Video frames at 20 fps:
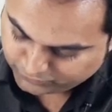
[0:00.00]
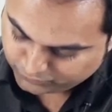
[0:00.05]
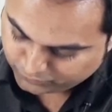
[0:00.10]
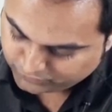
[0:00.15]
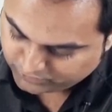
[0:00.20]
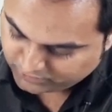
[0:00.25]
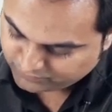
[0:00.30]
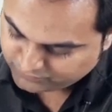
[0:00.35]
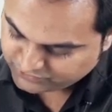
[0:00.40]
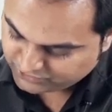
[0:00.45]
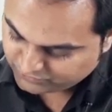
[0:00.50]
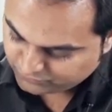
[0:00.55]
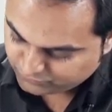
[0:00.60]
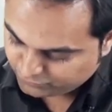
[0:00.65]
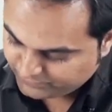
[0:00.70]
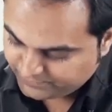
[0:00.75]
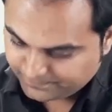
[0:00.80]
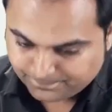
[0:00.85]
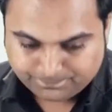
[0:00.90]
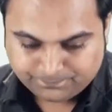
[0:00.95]
comes out
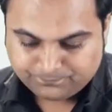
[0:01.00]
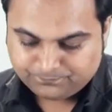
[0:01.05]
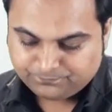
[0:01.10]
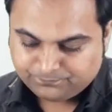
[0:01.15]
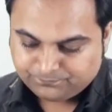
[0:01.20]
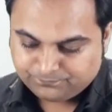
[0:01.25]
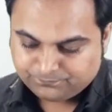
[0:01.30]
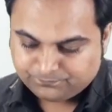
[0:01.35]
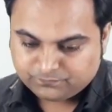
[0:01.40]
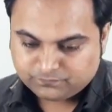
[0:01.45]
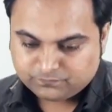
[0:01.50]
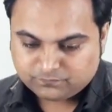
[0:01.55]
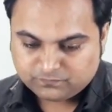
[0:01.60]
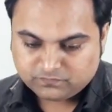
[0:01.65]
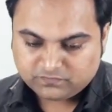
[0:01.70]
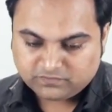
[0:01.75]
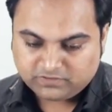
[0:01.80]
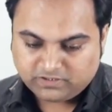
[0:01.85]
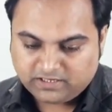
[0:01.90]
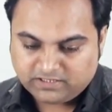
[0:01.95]
to be
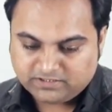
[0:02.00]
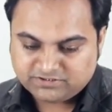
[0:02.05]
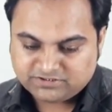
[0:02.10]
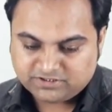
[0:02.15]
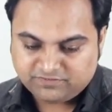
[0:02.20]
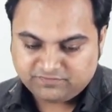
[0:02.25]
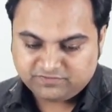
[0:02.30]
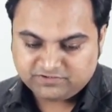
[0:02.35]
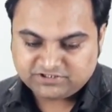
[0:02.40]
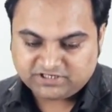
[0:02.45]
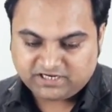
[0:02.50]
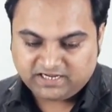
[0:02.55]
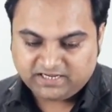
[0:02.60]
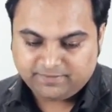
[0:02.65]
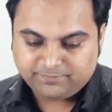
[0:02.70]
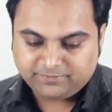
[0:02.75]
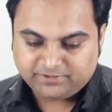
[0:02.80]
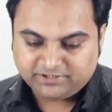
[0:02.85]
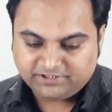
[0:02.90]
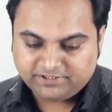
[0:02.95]
the answer which I
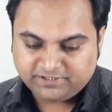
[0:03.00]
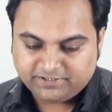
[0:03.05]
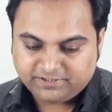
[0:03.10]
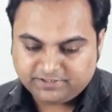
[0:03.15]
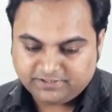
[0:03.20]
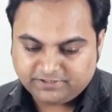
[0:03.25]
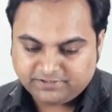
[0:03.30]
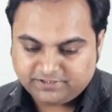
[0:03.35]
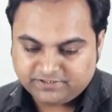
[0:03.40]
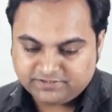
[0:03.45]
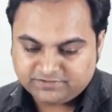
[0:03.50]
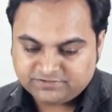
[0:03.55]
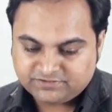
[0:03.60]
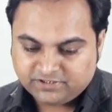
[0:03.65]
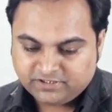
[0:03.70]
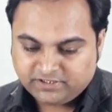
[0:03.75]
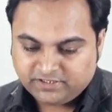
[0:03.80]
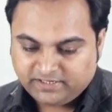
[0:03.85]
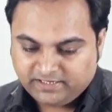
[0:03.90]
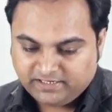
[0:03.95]
am getting. It is
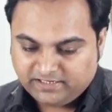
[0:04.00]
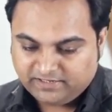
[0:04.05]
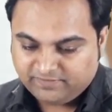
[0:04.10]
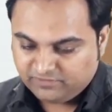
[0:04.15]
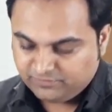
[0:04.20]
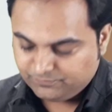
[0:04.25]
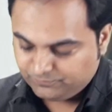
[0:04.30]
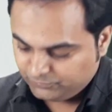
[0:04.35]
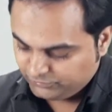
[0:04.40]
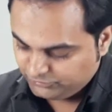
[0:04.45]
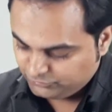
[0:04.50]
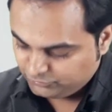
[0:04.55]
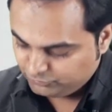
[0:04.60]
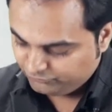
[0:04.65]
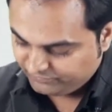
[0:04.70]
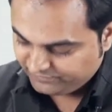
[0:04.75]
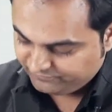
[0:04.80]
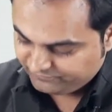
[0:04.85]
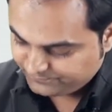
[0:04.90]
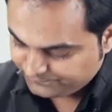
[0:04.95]

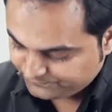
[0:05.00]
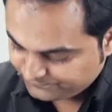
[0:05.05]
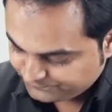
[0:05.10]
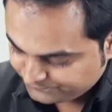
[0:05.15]
11.25